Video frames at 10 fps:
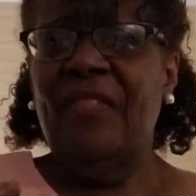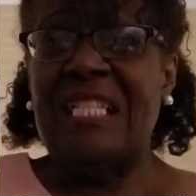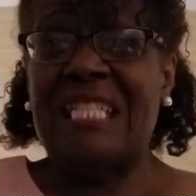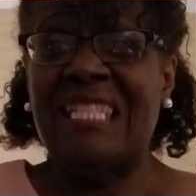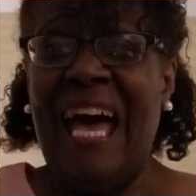The
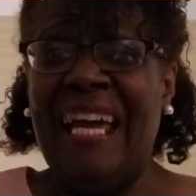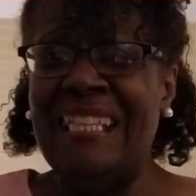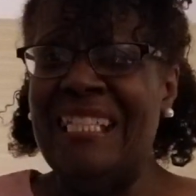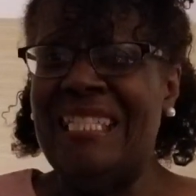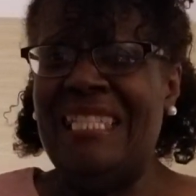
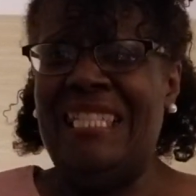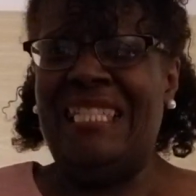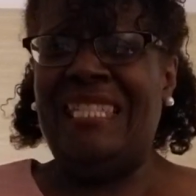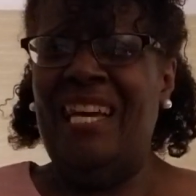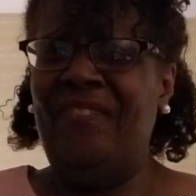silence is
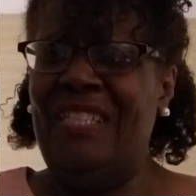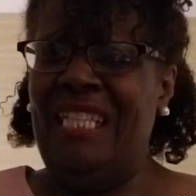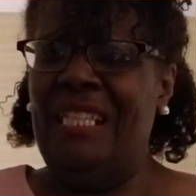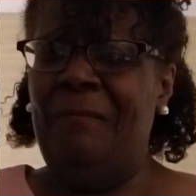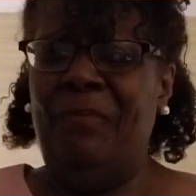
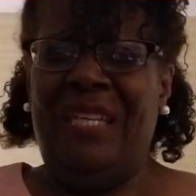deafening.